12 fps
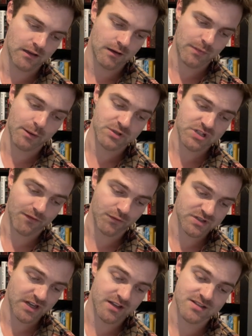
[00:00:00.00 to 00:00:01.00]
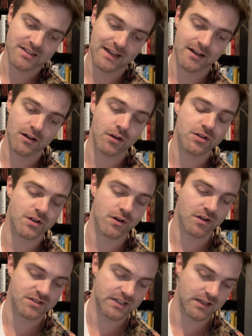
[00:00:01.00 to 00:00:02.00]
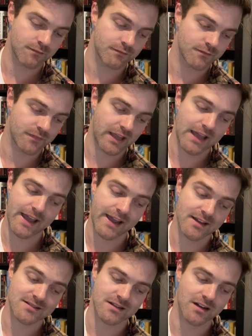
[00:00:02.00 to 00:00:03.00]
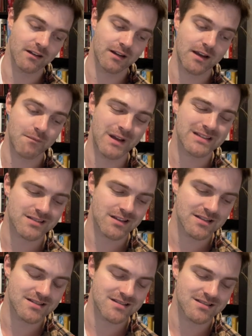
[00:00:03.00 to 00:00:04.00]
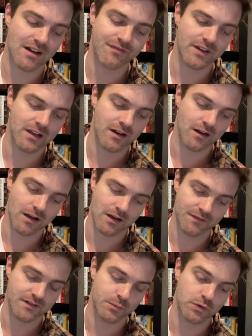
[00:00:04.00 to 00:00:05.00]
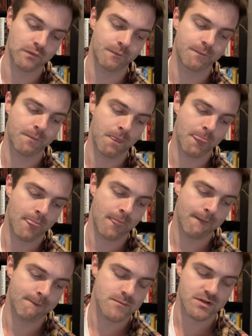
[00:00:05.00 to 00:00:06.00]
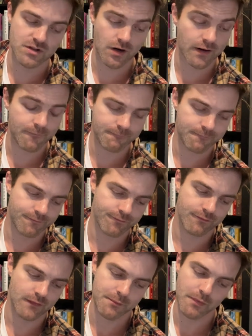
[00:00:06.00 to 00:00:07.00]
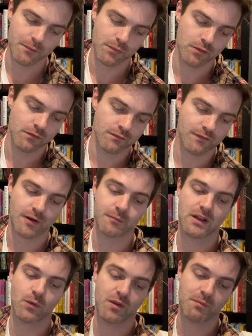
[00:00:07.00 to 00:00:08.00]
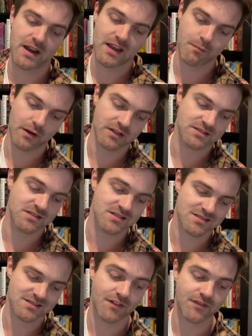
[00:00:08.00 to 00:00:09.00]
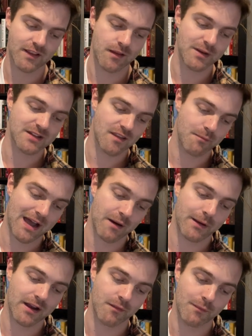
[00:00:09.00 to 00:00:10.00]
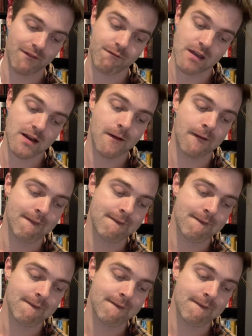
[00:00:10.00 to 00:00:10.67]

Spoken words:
Mum shuffles in her seat and looks across at him, the air suddenly immensely stuffy and uncomfortable. Sorry, I mumble, fumbling with my earbuds and stuffing them into the backpack at my feet.